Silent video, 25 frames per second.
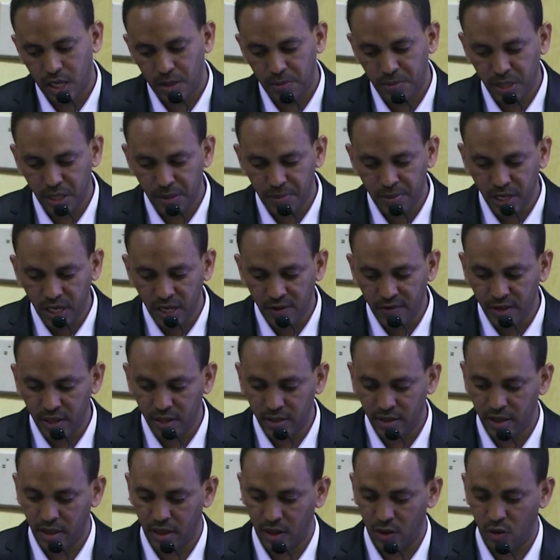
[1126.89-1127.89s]
People living
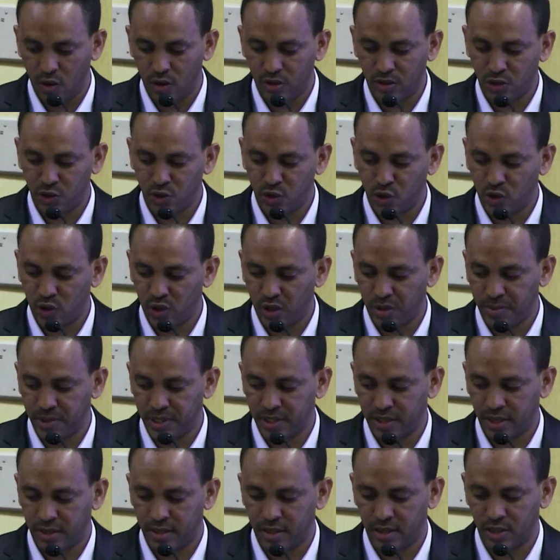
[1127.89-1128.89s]
in the lower socioeconomic
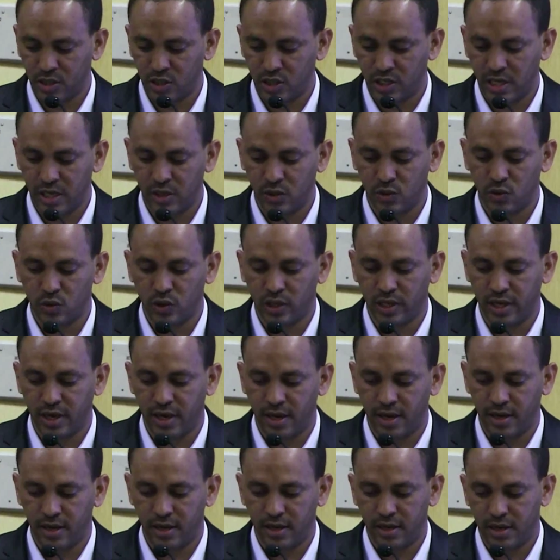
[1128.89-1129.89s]
status tend to
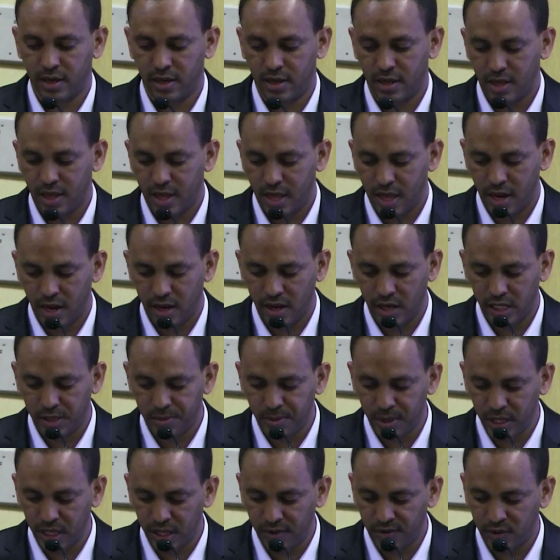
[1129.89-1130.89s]
gain less
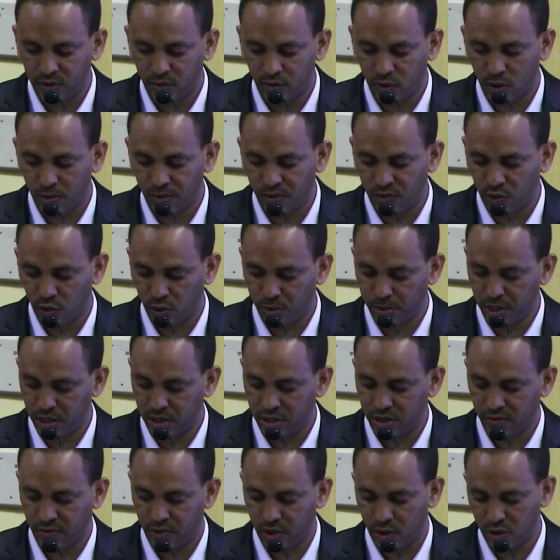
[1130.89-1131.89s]
benefit from
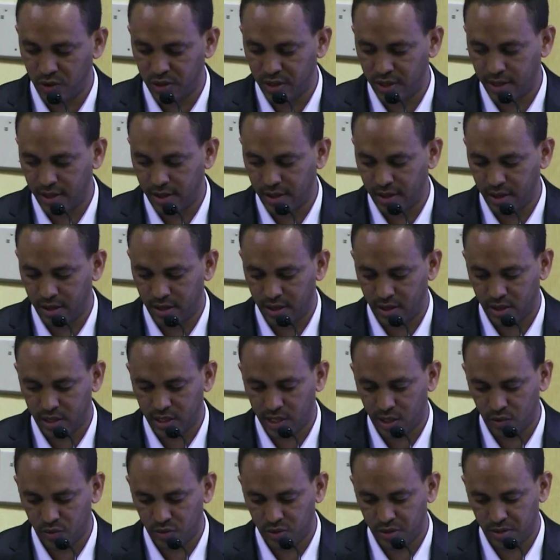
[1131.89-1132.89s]
information flow than their
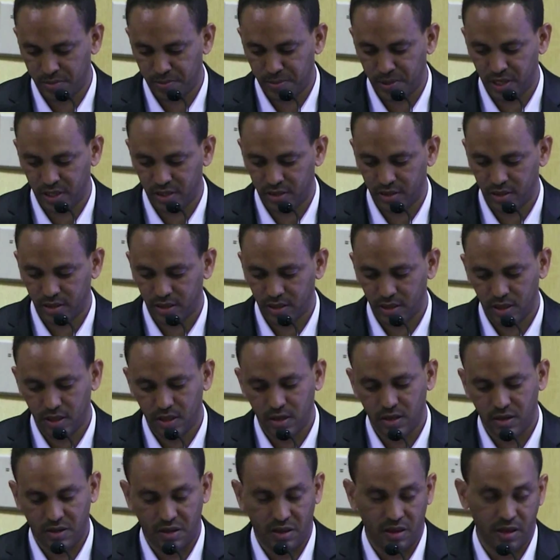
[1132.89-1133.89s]
counterparts,
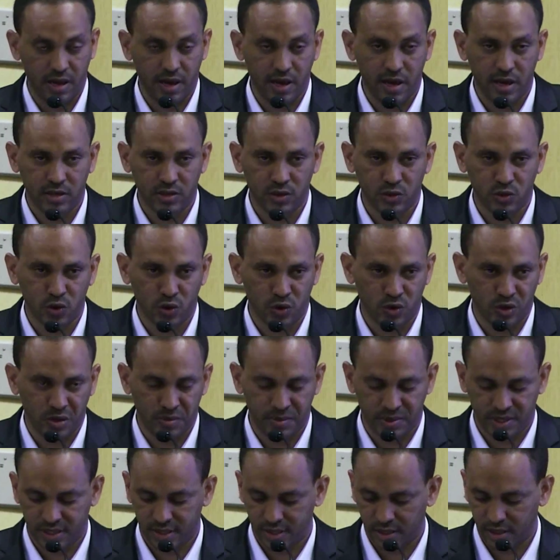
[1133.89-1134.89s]
the higher
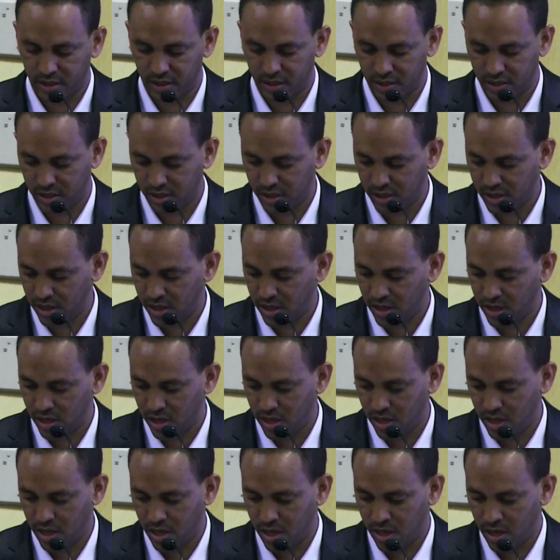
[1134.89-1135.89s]
socioeconomic status.
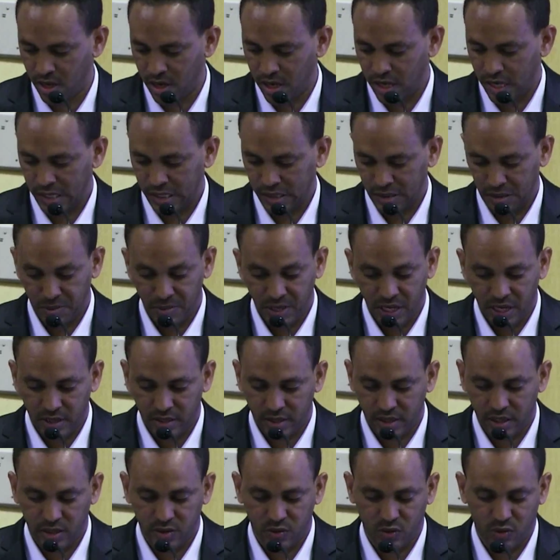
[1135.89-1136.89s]
Similar
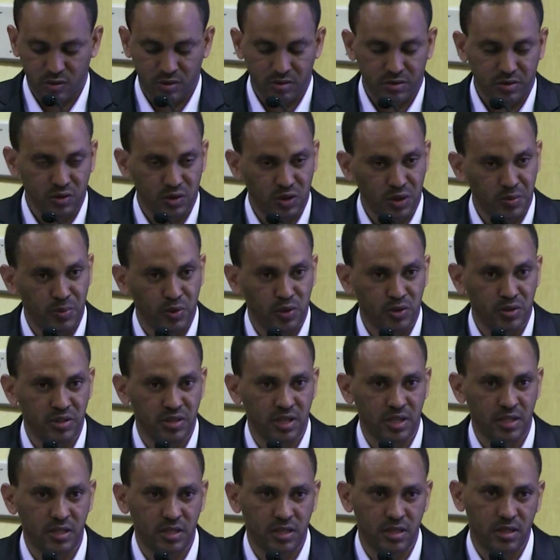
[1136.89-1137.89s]
results were also reported
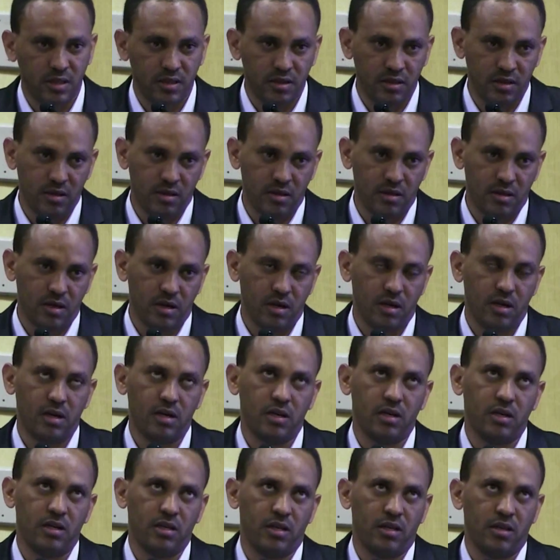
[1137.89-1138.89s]
that
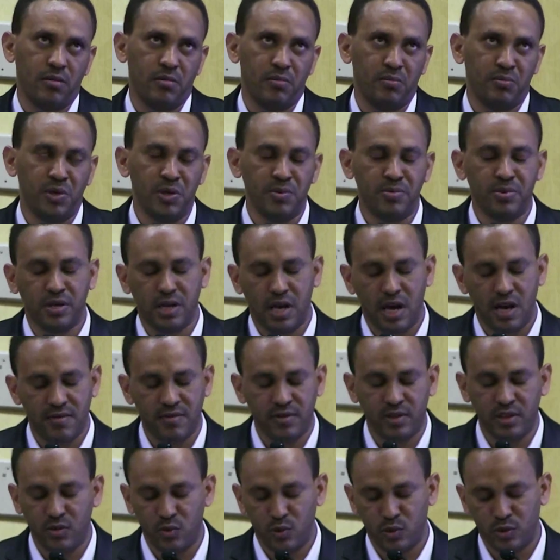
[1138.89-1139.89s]
people
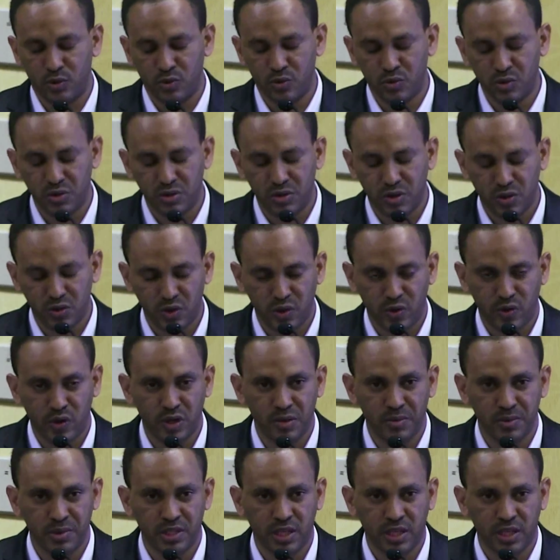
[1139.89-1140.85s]
with good socioeconomic